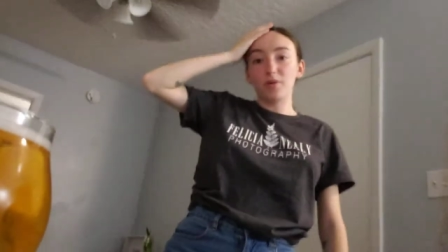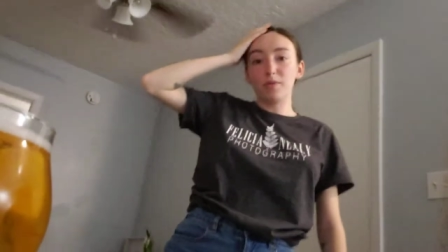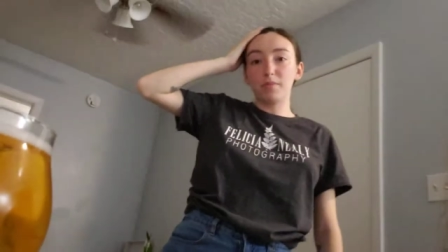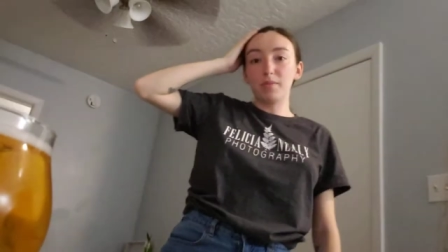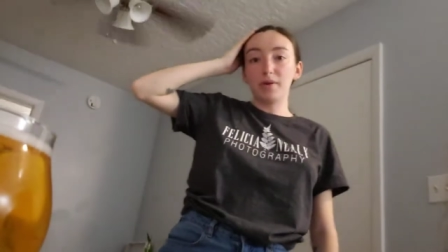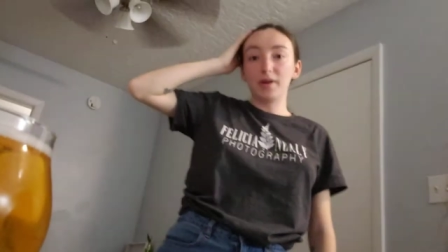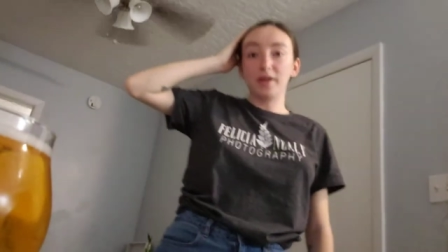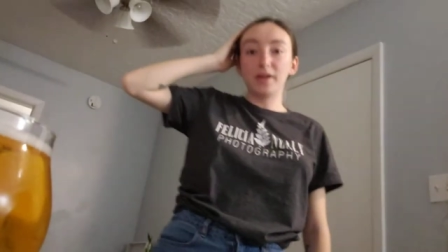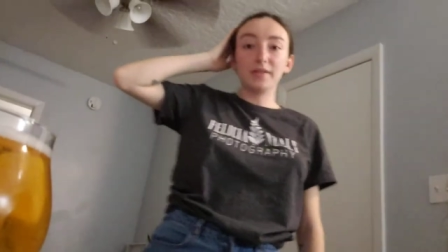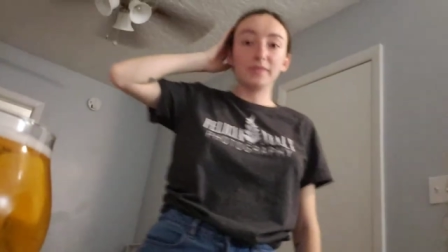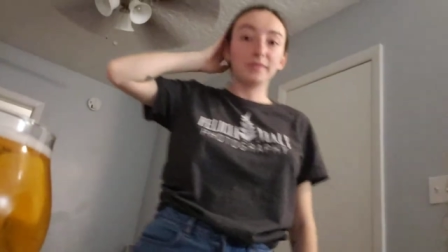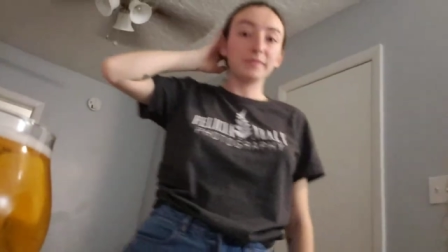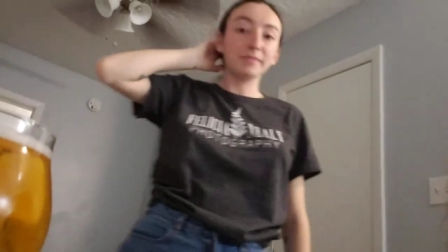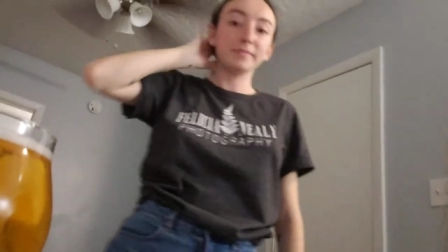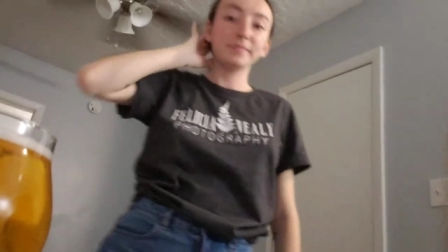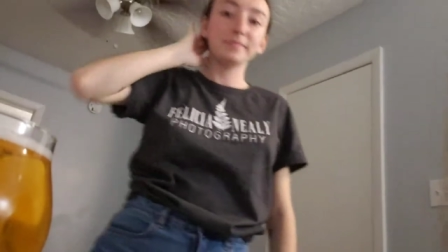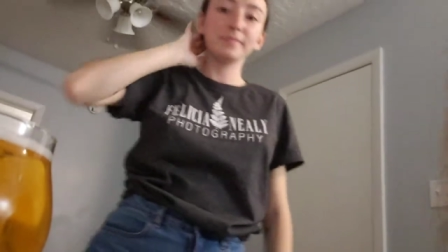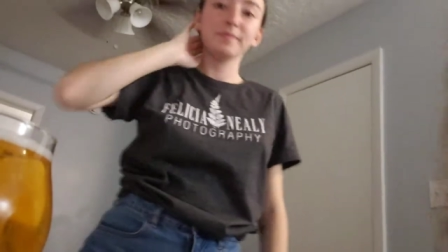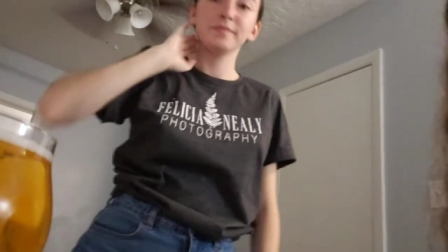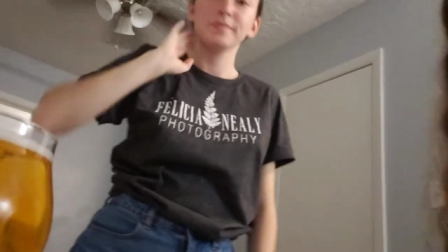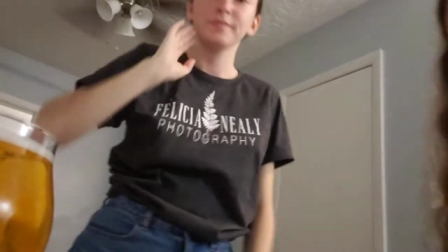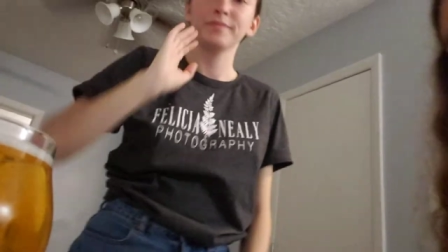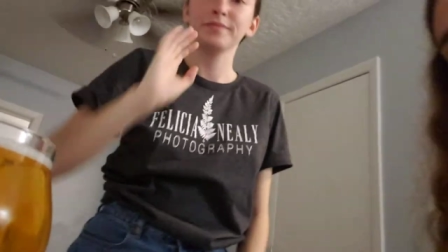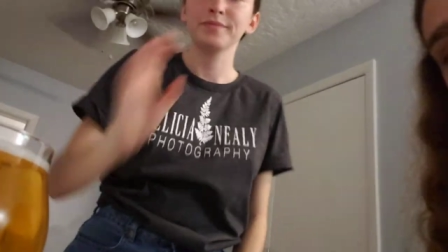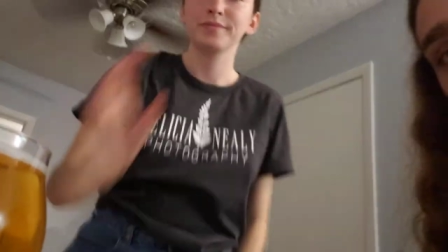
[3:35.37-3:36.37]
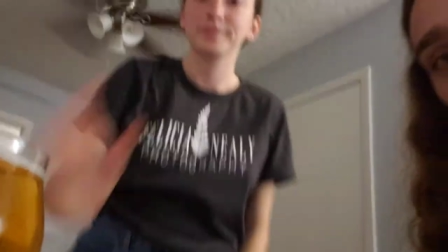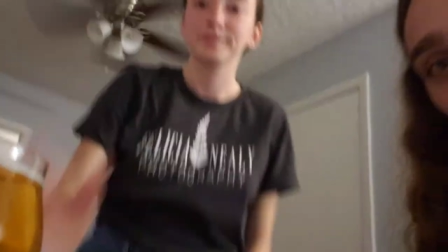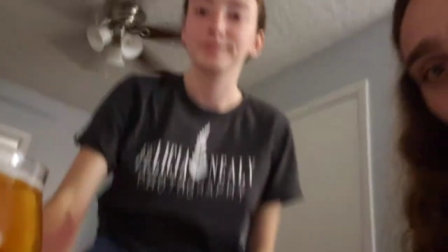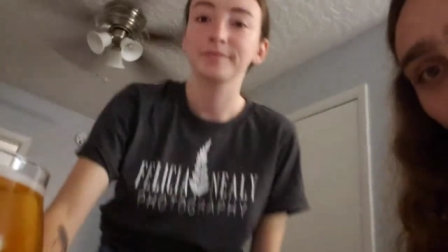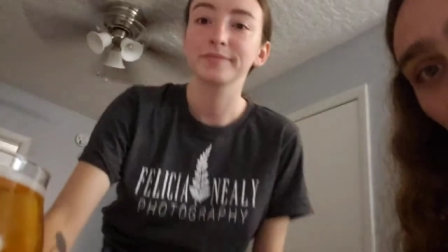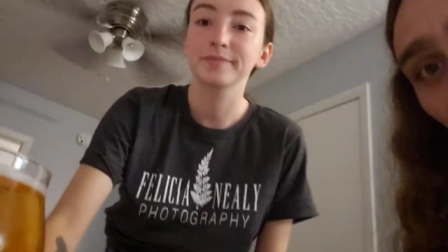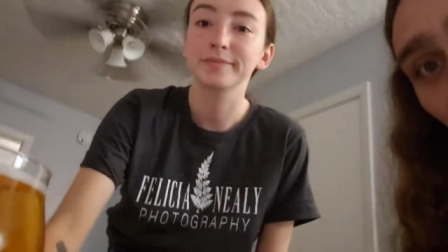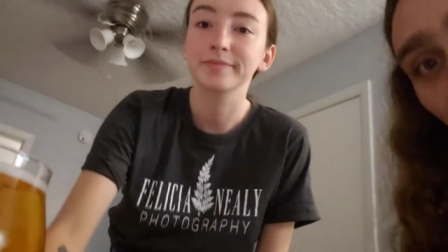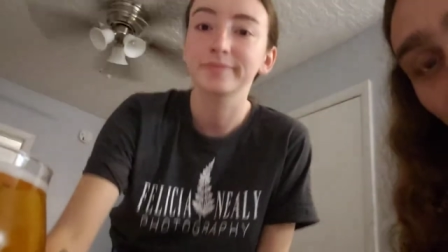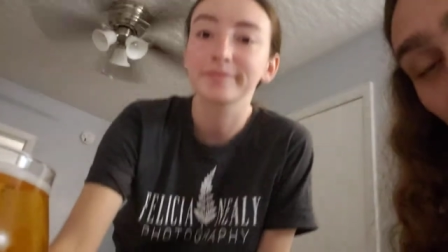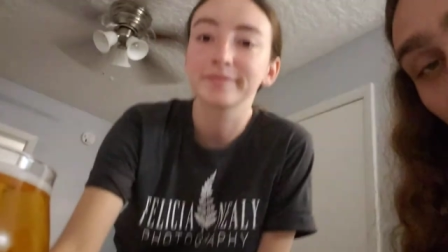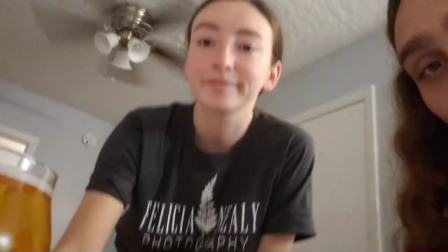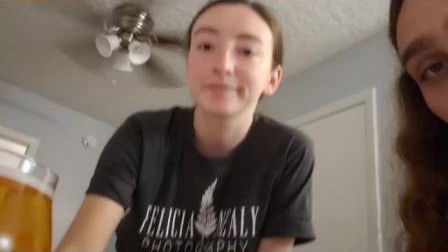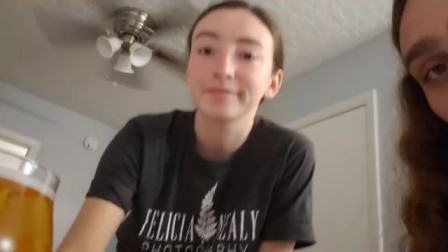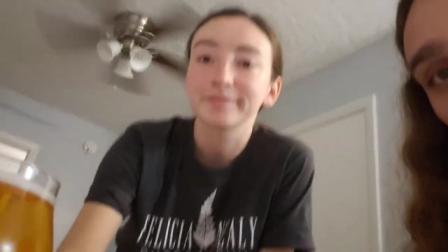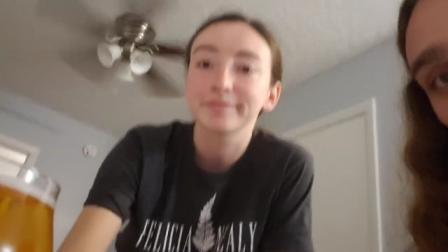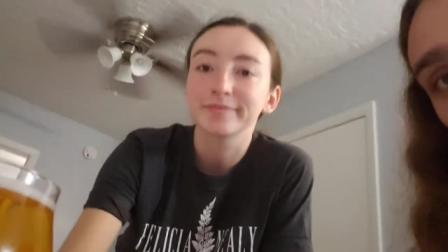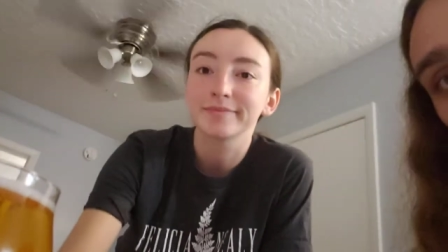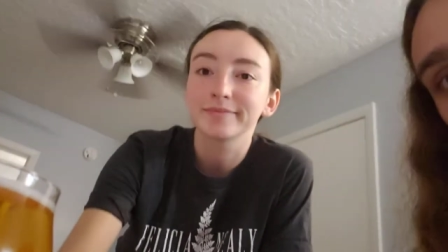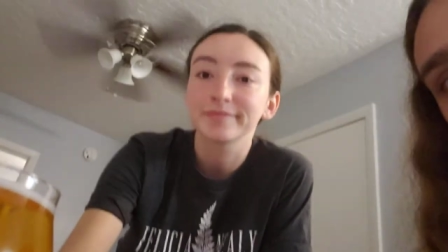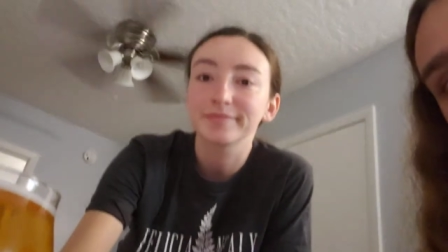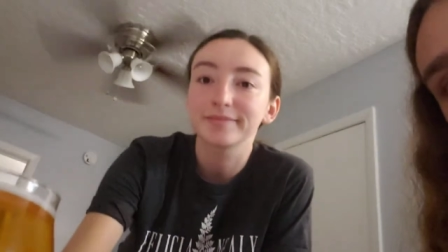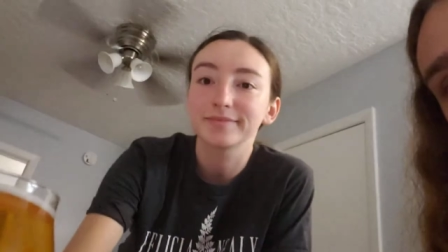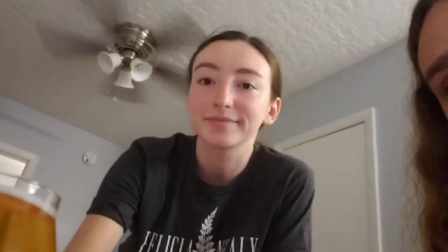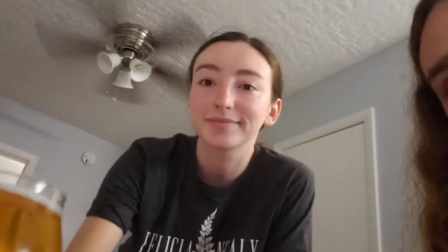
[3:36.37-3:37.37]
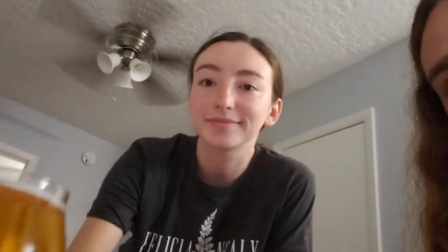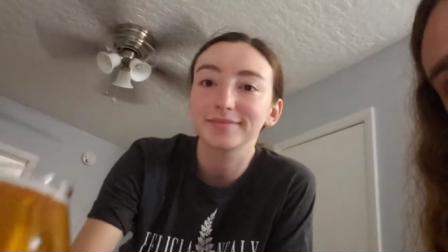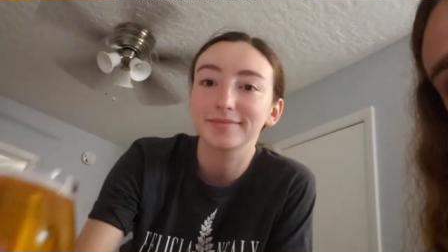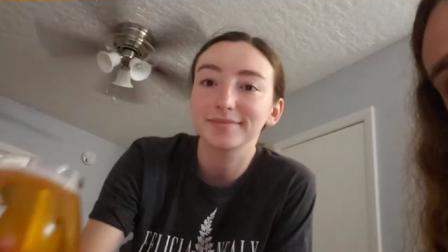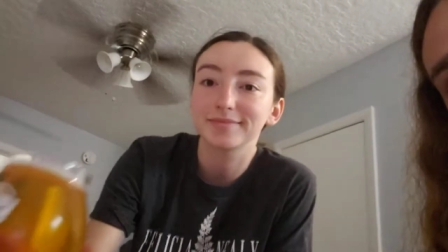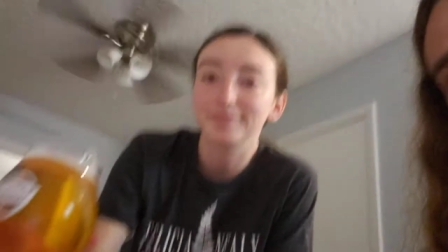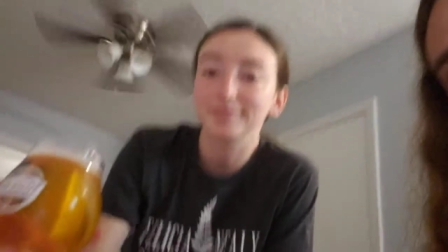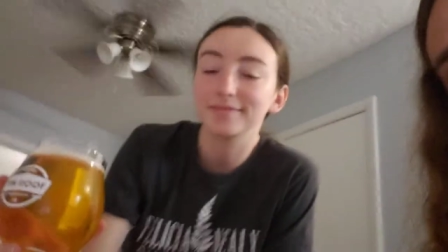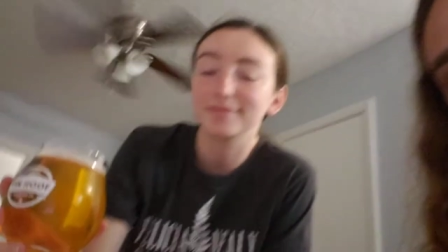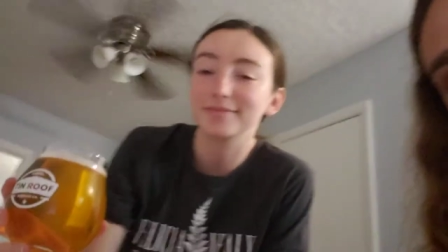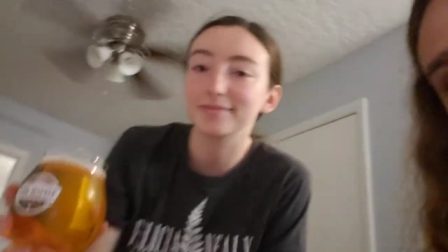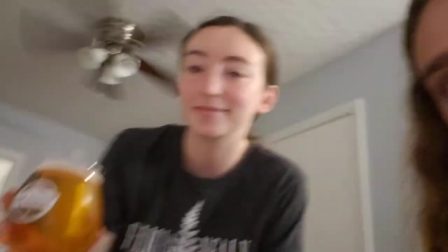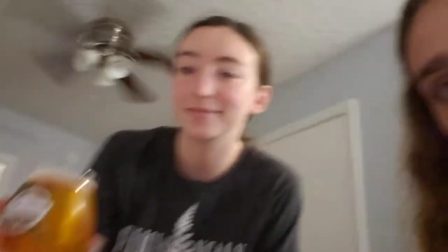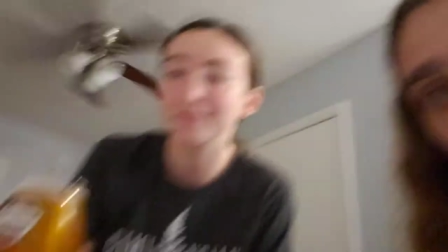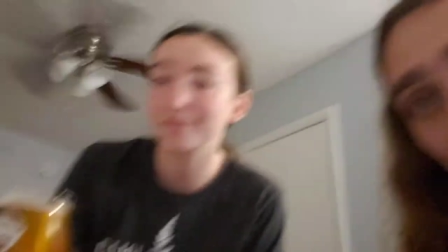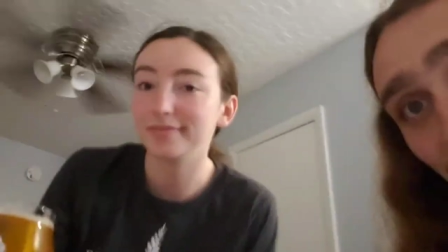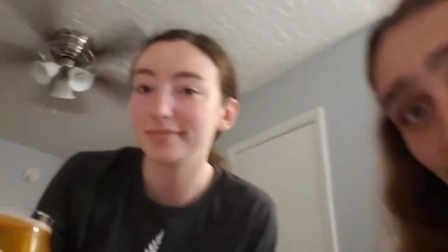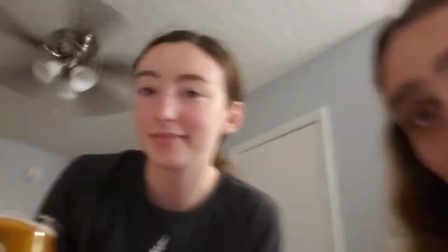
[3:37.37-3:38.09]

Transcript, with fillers: But... Well, I already told them, so there was no surprises.